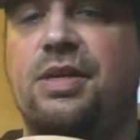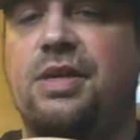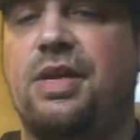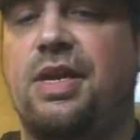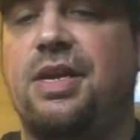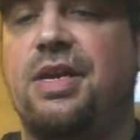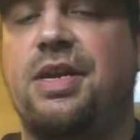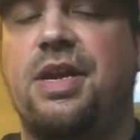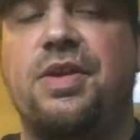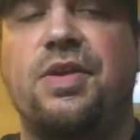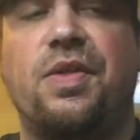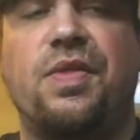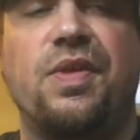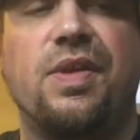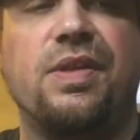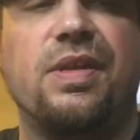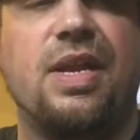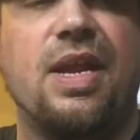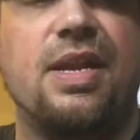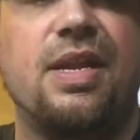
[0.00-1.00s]
And another
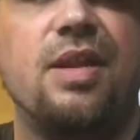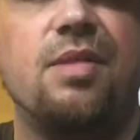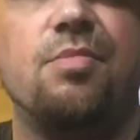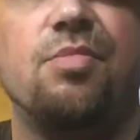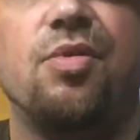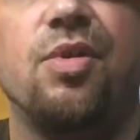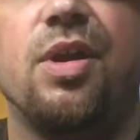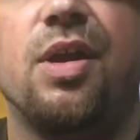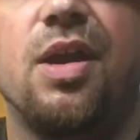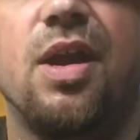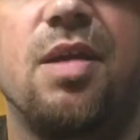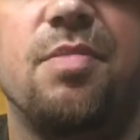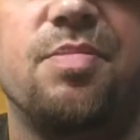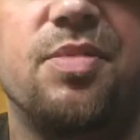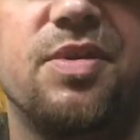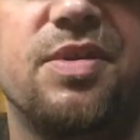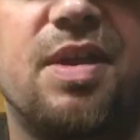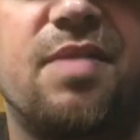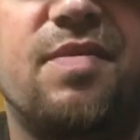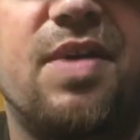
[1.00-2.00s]
thing that I didn't bring
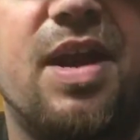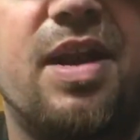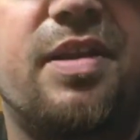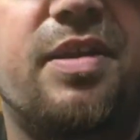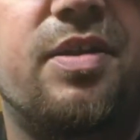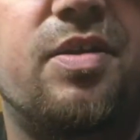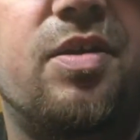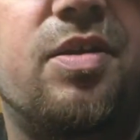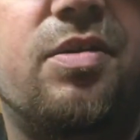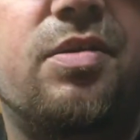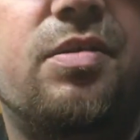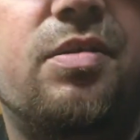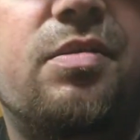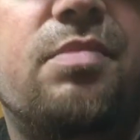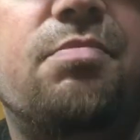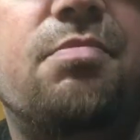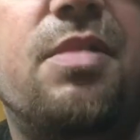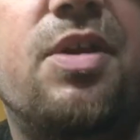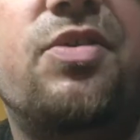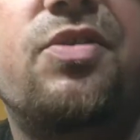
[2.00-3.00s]
up is I've got a little
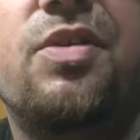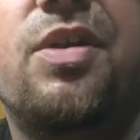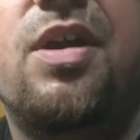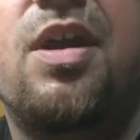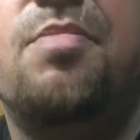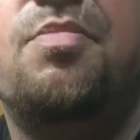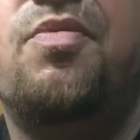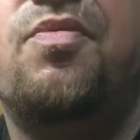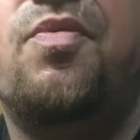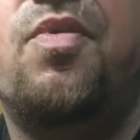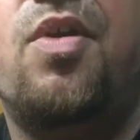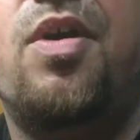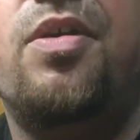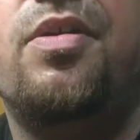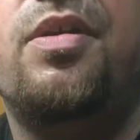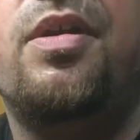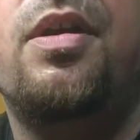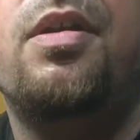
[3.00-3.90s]
measuring cup of water